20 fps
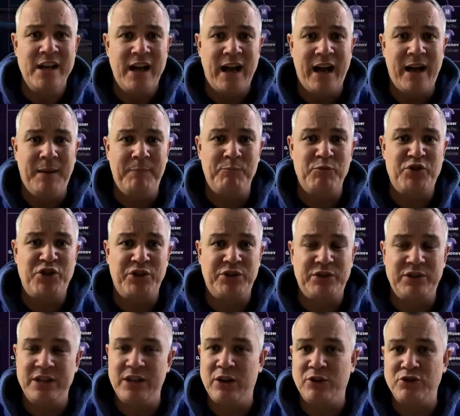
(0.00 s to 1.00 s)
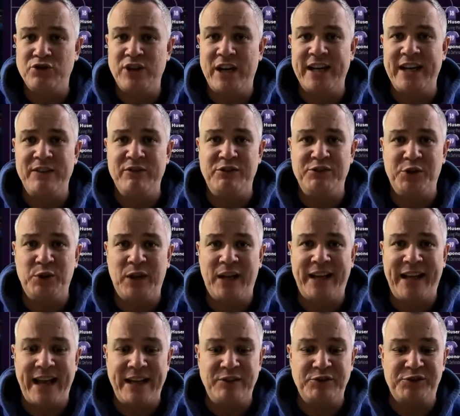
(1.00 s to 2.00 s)
um, to, you know, to try and get the result
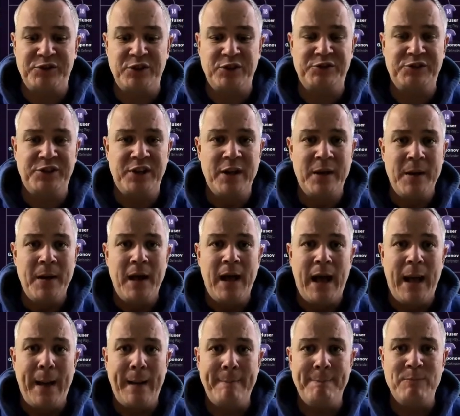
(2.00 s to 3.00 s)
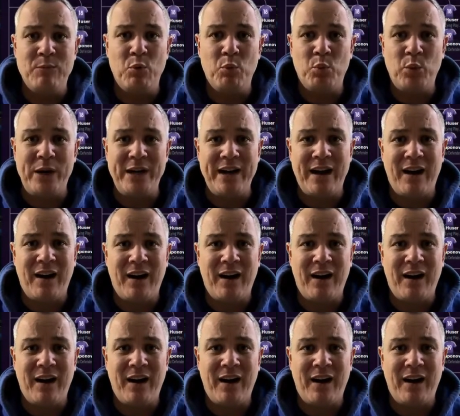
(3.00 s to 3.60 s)
against us. Um, we